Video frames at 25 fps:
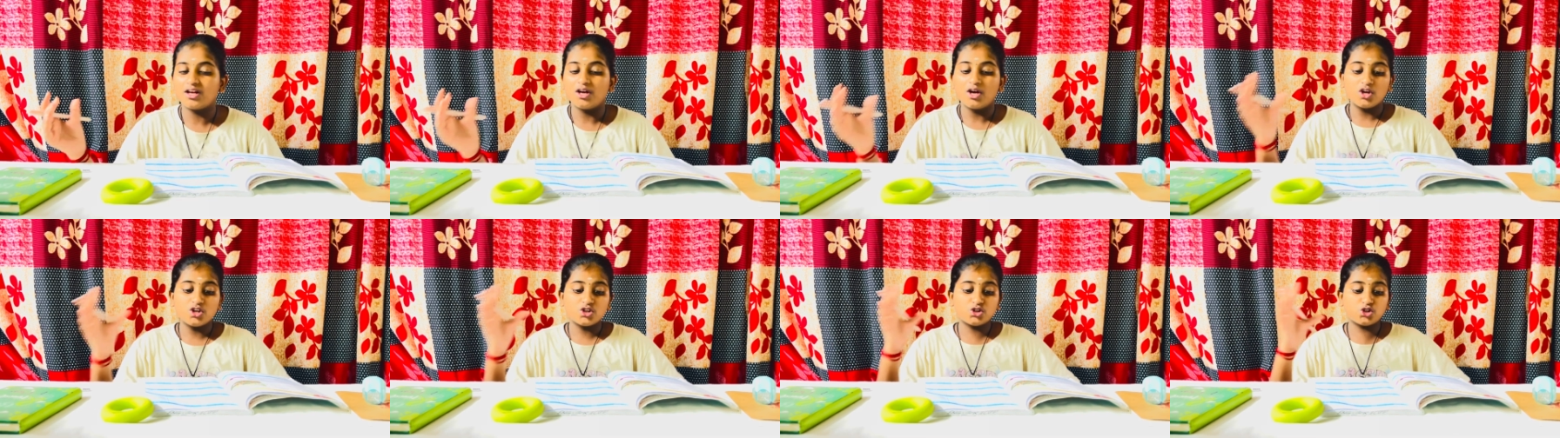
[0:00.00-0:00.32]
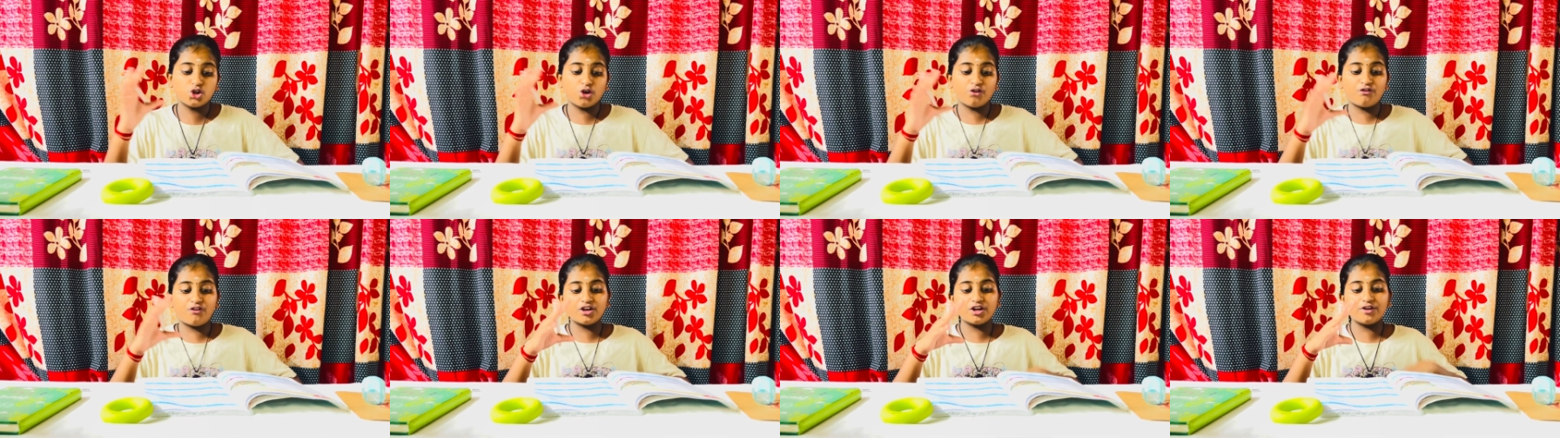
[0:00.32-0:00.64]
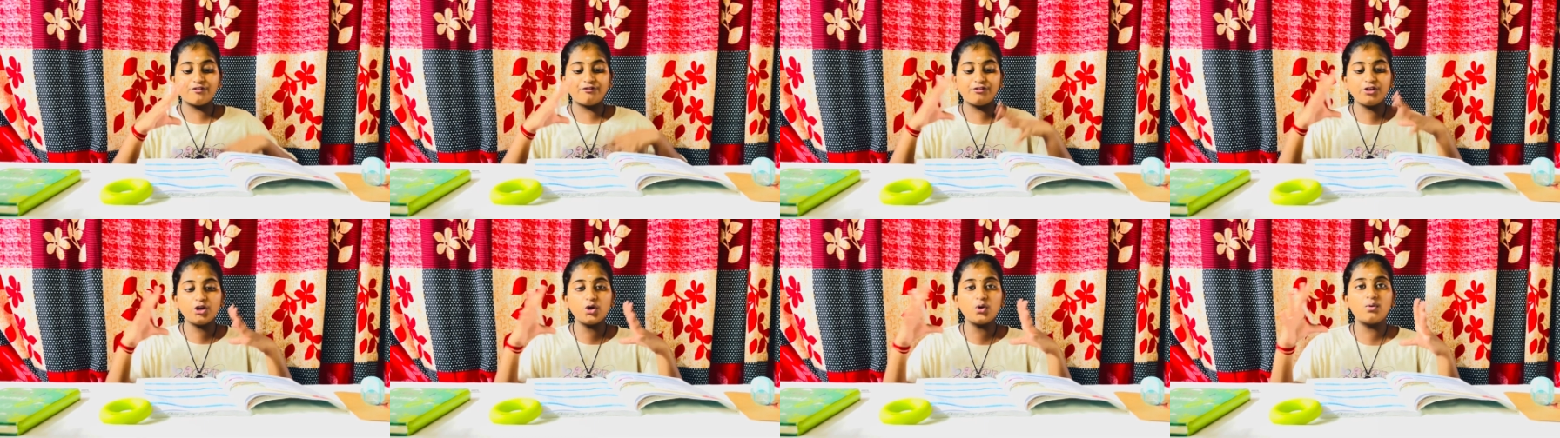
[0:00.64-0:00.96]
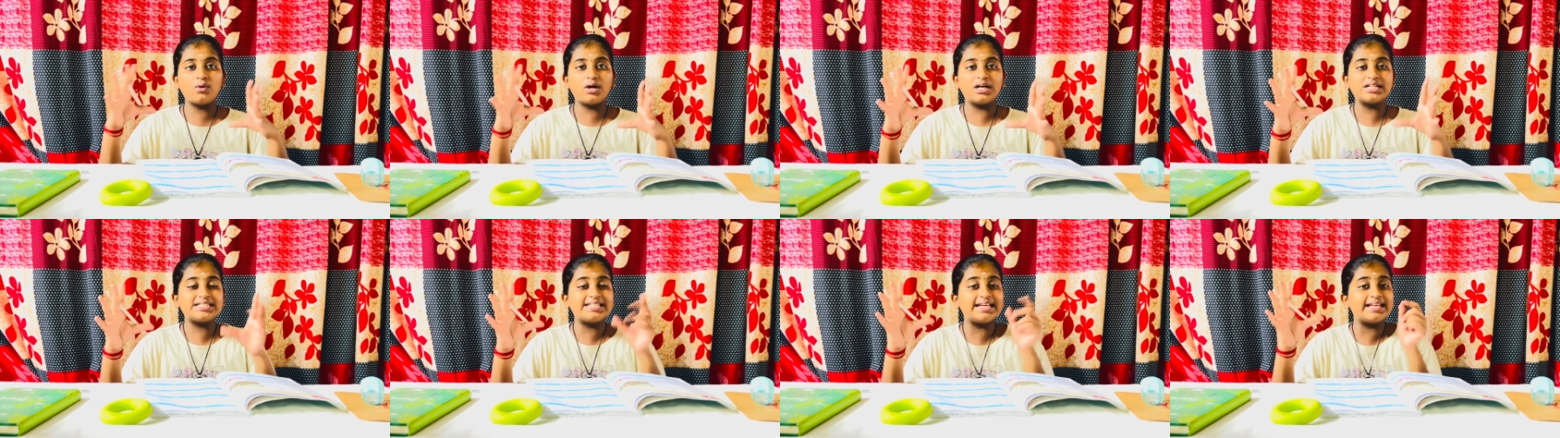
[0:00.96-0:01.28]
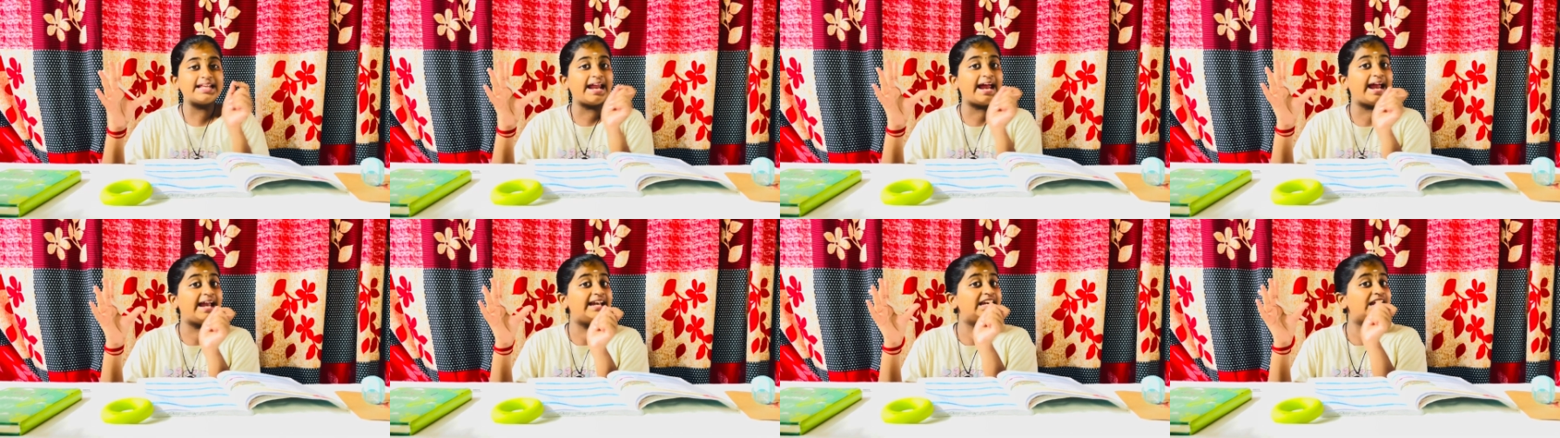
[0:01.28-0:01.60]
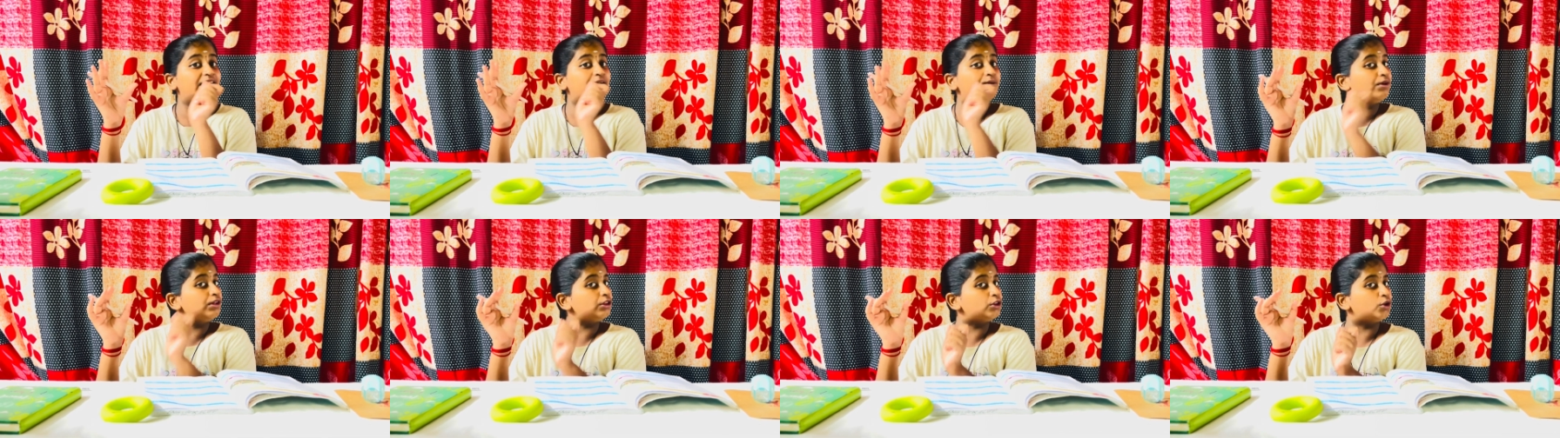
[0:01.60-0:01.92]
So for a few words they are
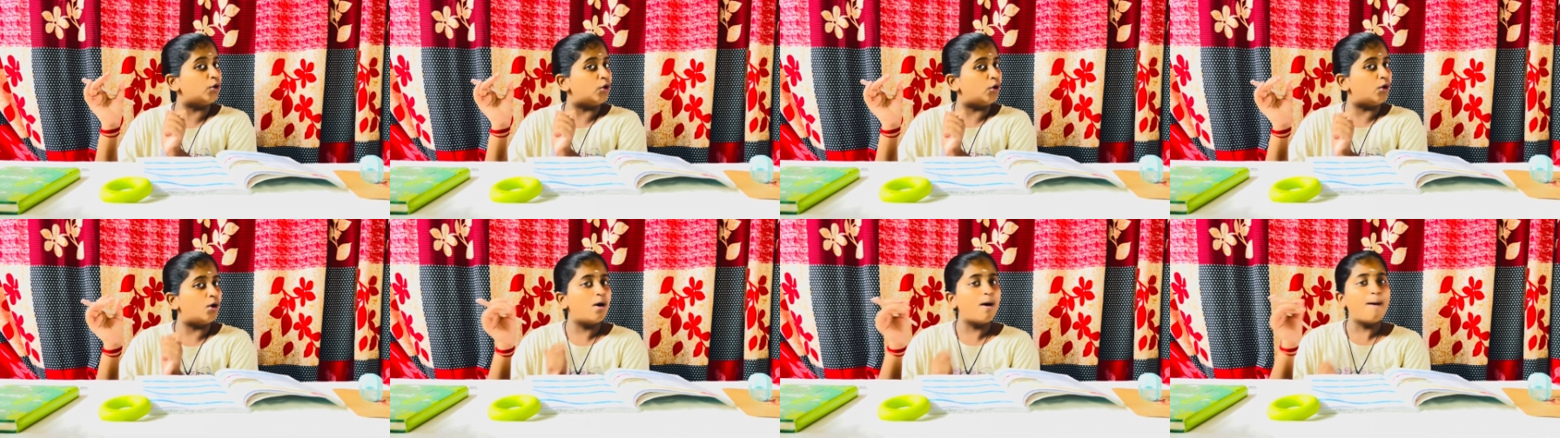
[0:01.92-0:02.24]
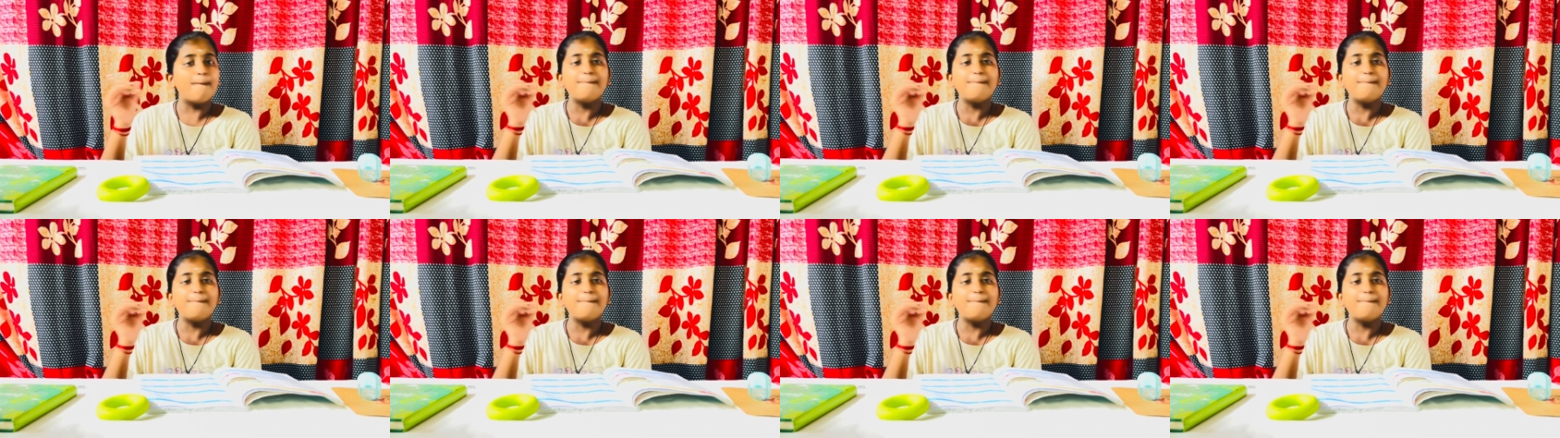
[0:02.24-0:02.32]
ending with O.